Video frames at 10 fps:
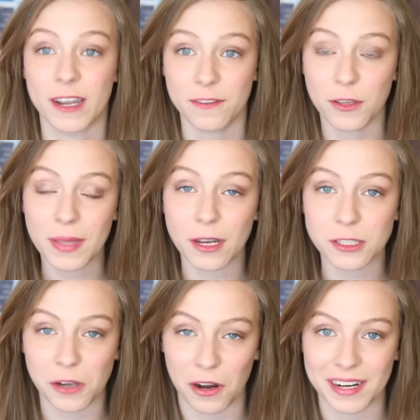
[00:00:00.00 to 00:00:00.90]
And if you hear
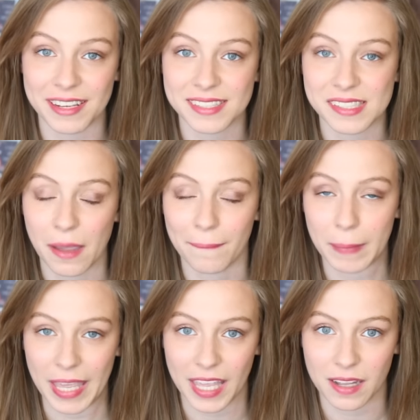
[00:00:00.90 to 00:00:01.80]
Tardis
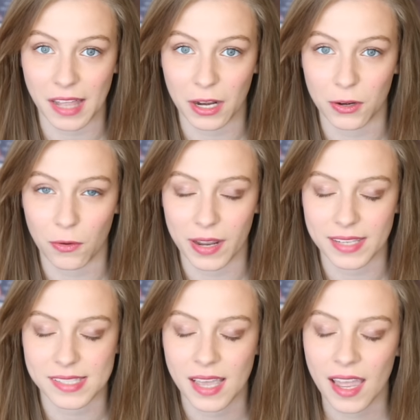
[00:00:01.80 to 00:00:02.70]
making a lot of
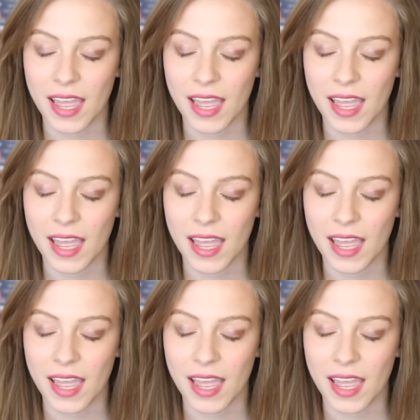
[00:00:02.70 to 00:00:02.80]
noise,